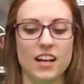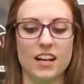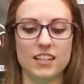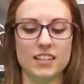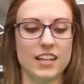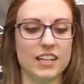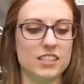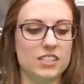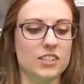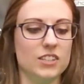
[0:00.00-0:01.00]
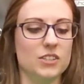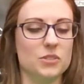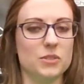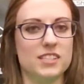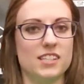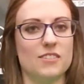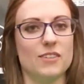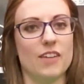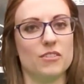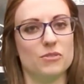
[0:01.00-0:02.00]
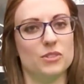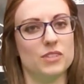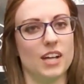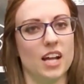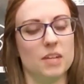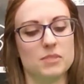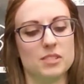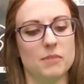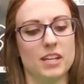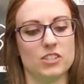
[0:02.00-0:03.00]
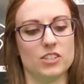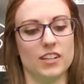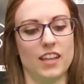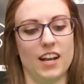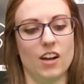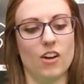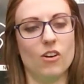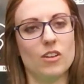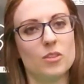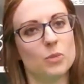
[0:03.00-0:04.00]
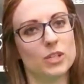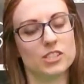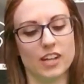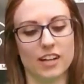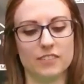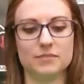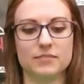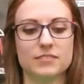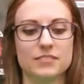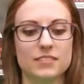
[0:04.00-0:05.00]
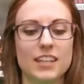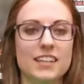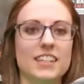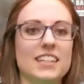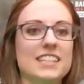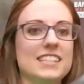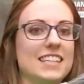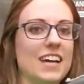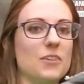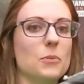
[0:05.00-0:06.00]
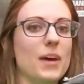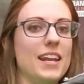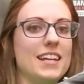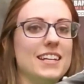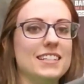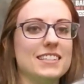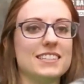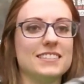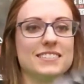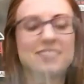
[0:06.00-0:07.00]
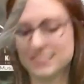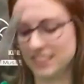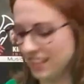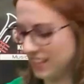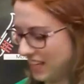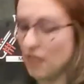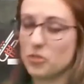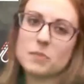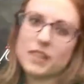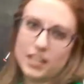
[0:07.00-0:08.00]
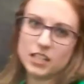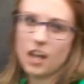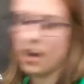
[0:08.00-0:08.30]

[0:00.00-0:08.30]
I like to twist it around a few times to make sure that I got all the moisture out. You can see how wet it is. I was playing a lot.